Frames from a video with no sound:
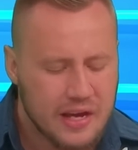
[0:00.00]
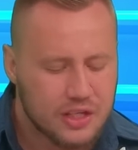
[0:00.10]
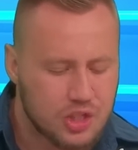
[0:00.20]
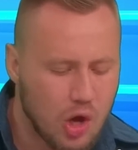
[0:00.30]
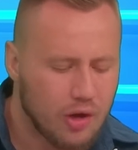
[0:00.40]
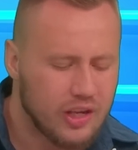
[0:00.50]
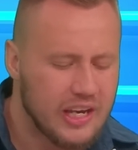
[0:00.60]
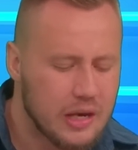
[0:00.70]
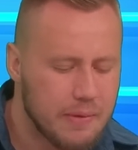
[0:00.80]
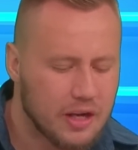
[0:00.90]

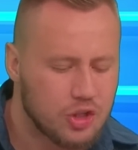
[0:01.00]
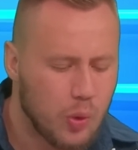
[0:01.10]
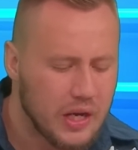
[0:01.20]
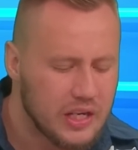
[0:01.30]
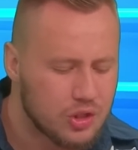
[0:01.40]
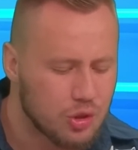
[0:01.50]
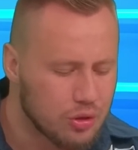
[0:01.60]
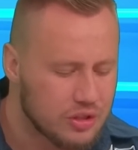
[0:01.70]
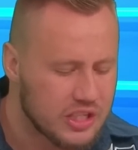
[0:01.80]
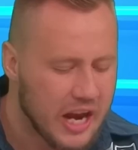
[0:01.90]
Sarki at about 22
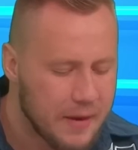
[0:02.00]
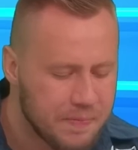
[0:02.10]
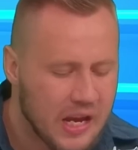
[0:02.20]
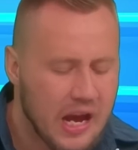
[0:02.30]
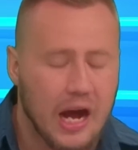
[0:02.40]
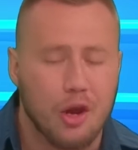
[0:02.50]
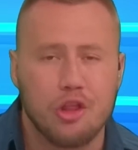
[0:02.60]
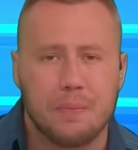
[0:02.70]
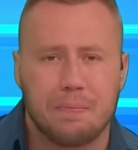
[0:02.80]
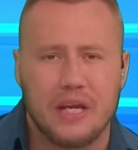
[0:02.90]
to 10. I know
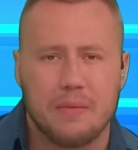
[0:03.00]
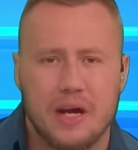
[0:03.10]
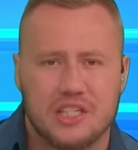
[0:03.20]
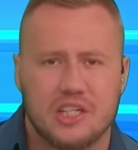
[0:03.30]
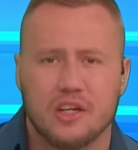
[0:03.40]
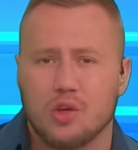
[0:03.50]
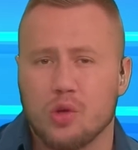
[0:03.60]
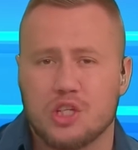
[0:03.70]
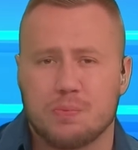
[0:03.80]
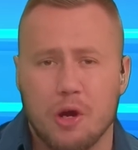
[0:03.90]
that Peter Muscat had
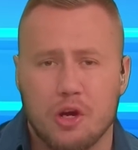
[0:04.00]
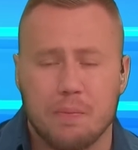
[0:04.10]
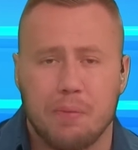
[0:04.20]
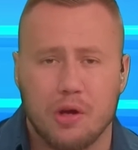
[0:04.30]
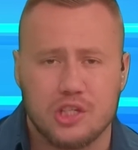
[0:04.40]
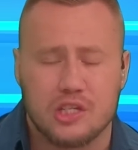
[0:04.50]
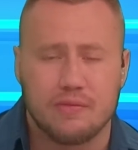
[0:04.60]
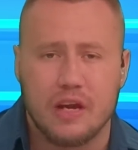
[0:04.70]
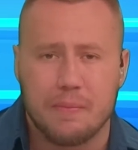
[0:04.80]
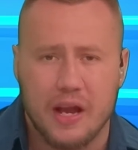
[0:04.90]
always spoken
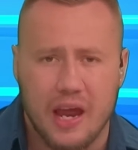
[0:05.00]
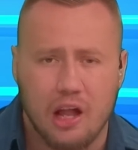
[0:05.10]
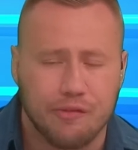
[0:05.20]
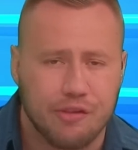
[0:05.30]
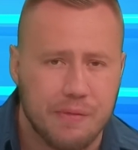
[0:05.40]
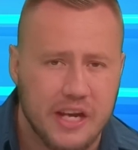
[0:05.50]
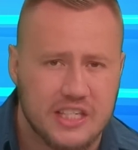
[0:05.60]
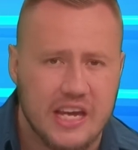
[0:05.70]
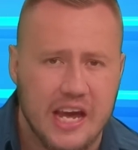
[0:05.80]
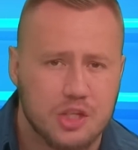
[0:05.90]
positively about
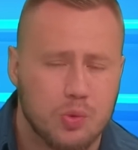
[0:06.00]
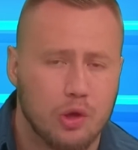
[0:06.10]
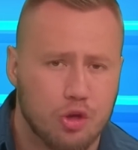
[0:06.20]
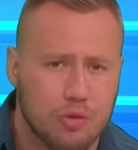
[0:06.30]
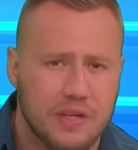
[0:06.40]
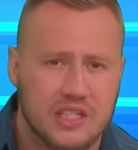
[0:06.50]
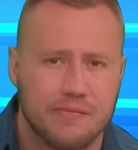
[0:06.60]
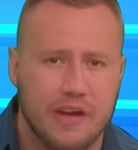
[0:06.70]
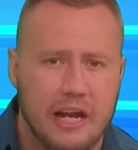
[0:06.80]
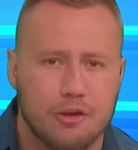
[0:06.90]
Alphabet as well, it could be
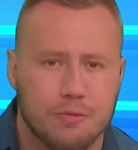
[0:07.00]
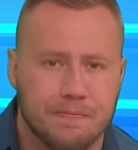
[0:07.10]
some value.